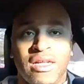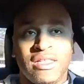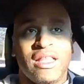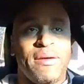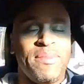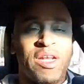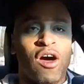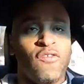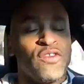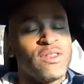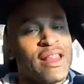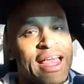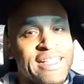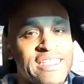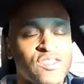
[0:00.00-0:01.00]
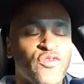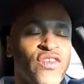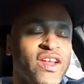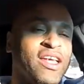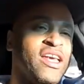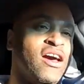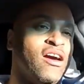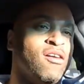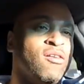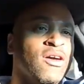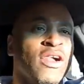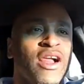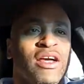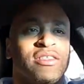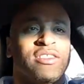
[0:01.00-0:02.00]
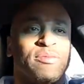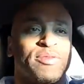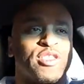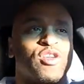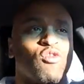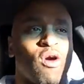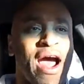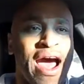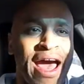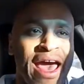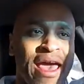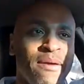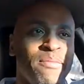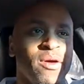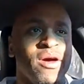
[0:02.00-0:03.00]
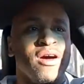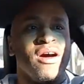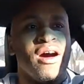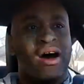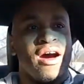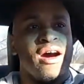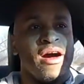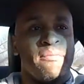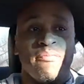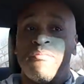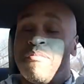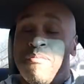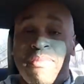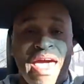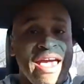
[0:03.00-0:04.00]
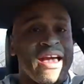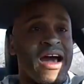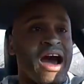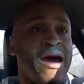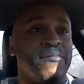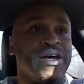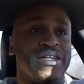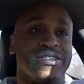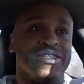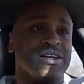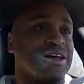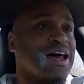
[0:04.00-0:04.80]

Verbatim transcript: let me know if you like this video, subscribe, um, make comments.